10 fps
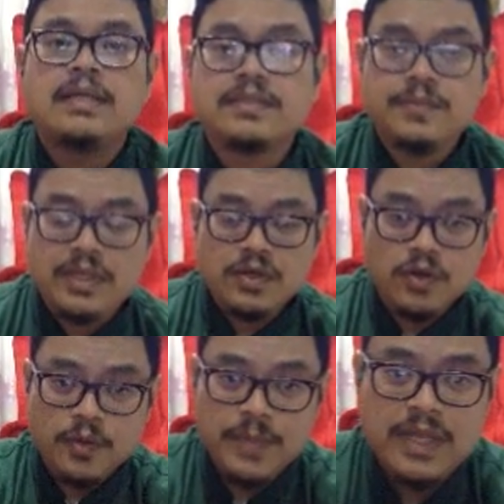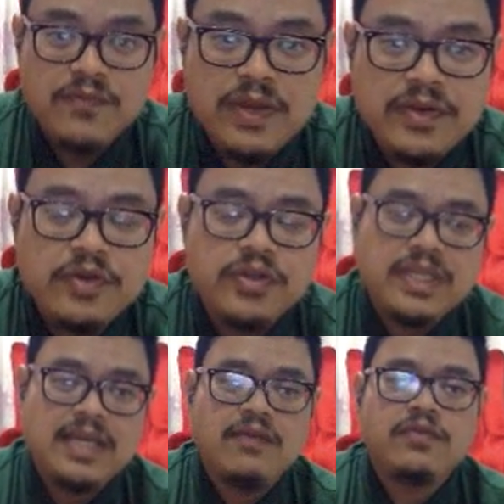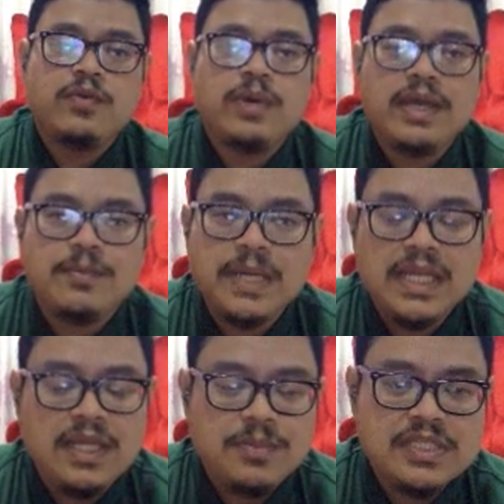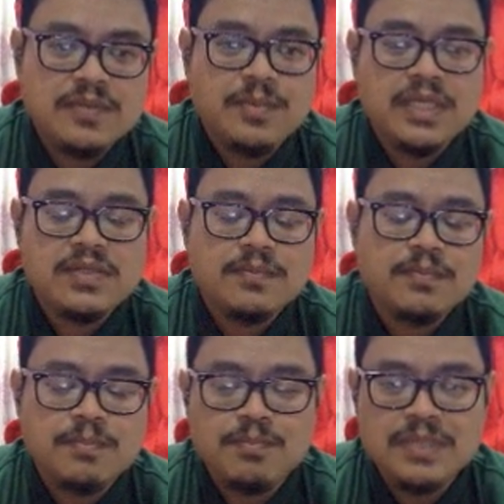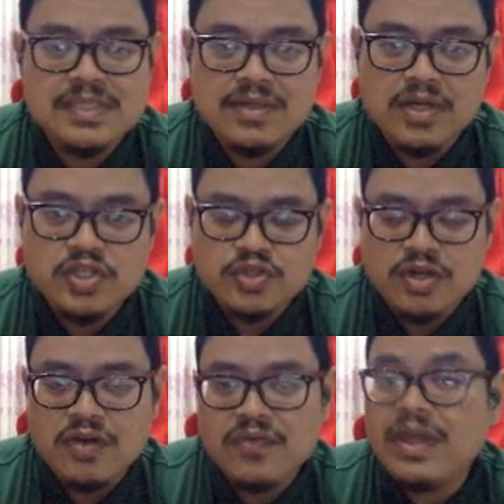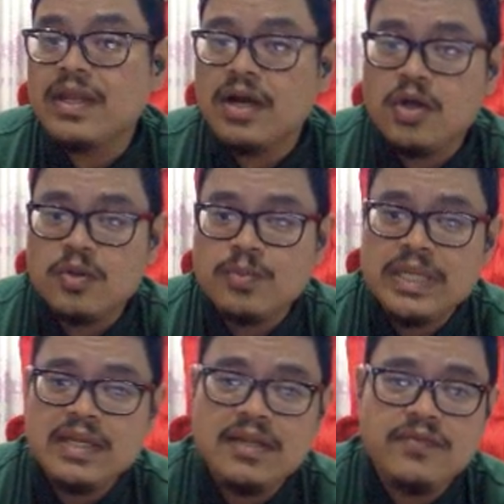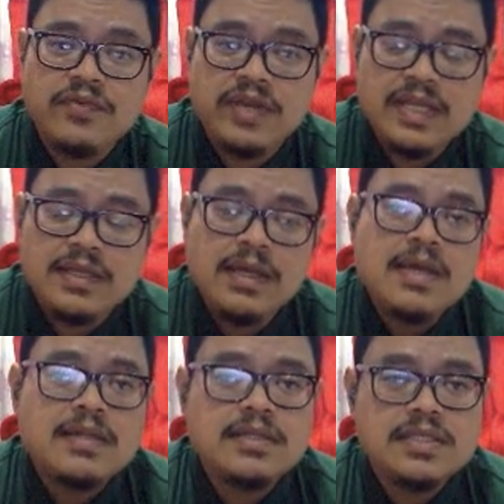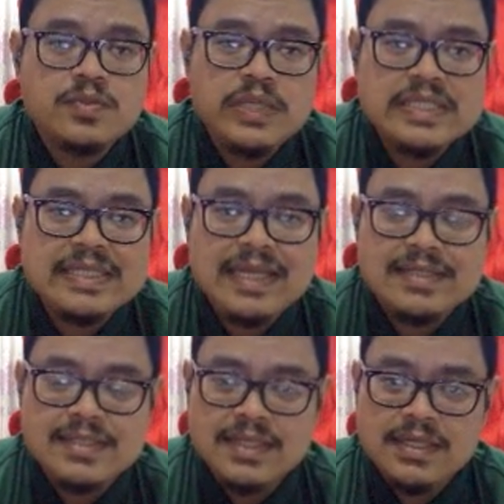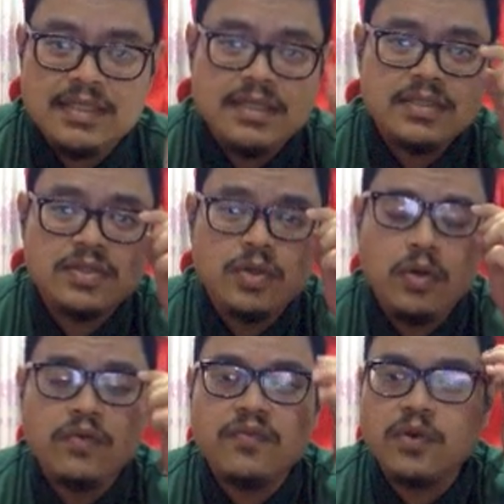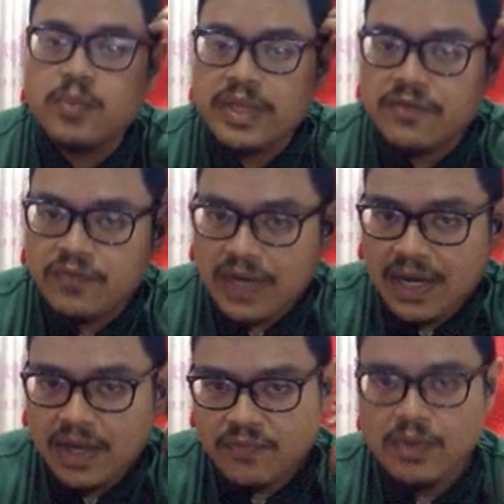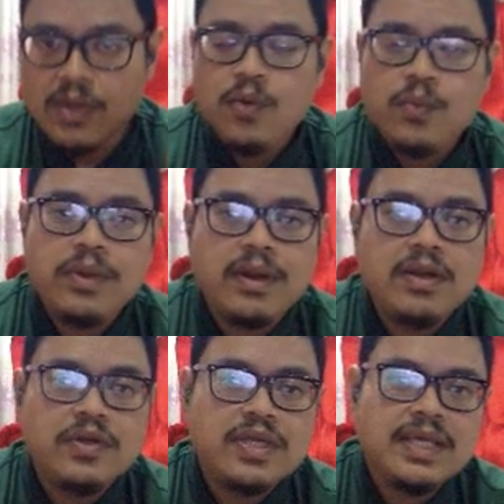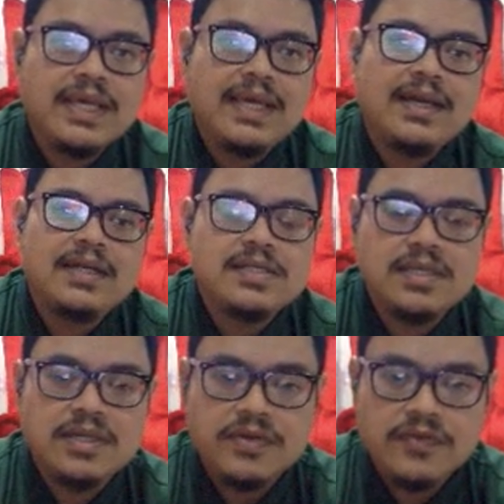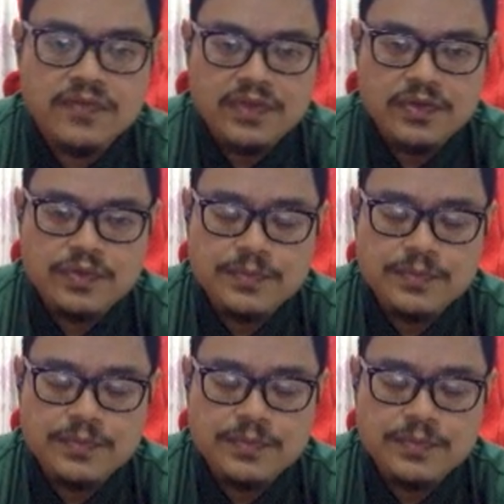Assalamualaikum and a very good day, everyone. My name is Mr. Ashraf, and I'll be delivering this week's lesson. So, for week 5, we are looking at article review,